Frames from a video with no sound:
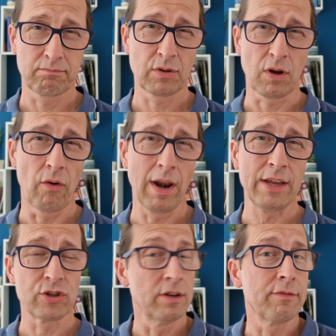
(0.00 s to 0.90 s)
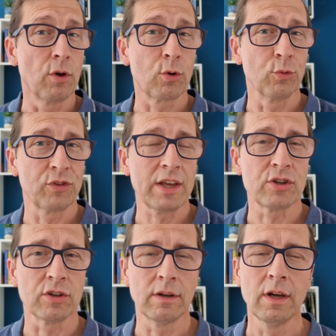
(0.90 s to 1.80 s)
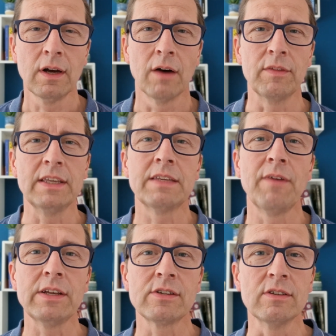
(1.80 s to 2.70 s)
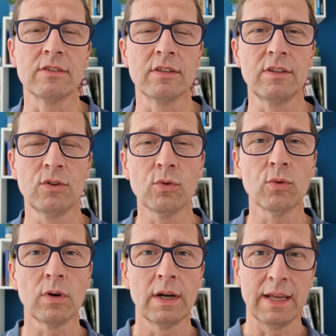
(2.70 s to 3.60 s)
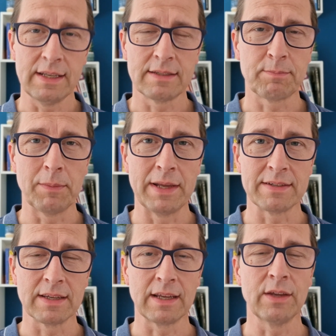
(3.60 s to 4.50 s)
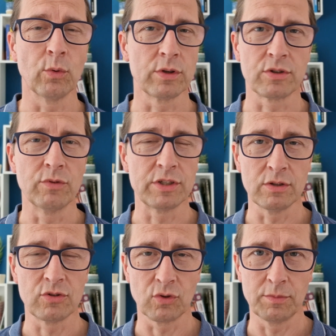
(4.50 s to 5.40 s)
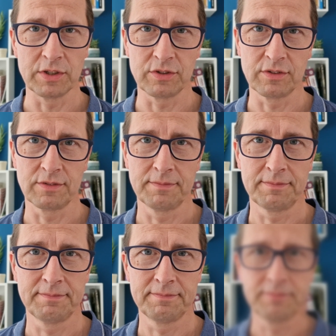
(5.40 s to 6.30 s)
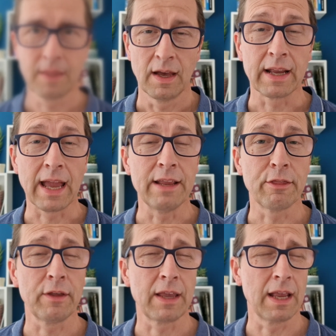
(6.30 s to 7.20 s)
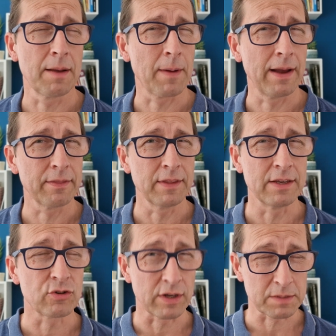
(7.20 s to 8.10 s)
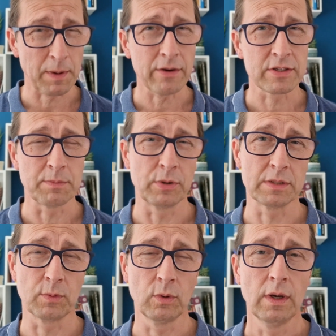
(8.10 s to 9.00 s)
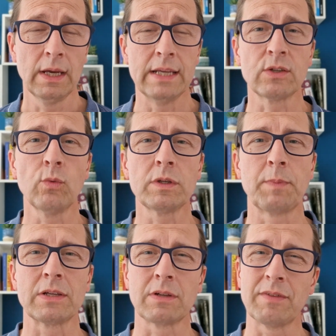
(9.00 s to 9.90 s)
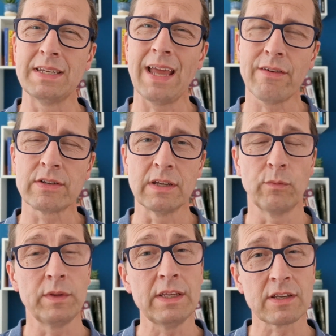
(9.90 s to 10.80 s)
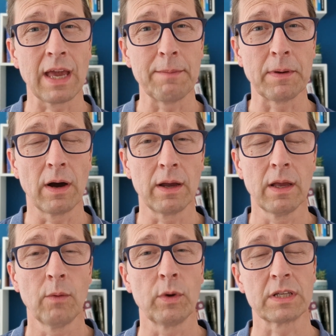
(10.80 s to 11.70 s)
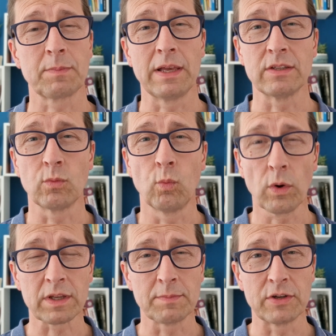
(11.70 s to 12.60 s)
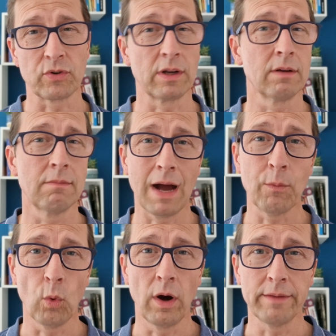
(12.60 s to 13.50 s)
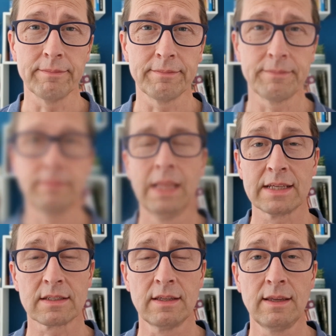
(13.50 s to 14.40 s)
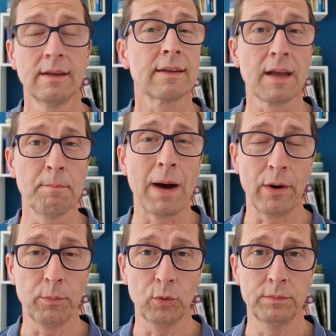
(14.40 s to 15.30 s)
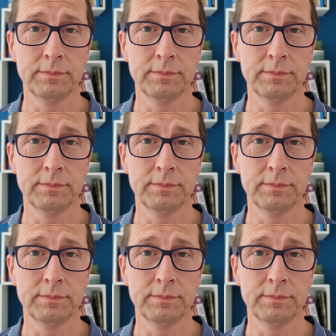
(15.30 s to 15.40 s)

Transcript: correlation, if not causation, of the interventions that you're implementing in order to reduce your emissions. Again, thinking about the transparency principle, it's always best to have a narrative with each KPI which explains what it's measuring and why. Lastly, comparable.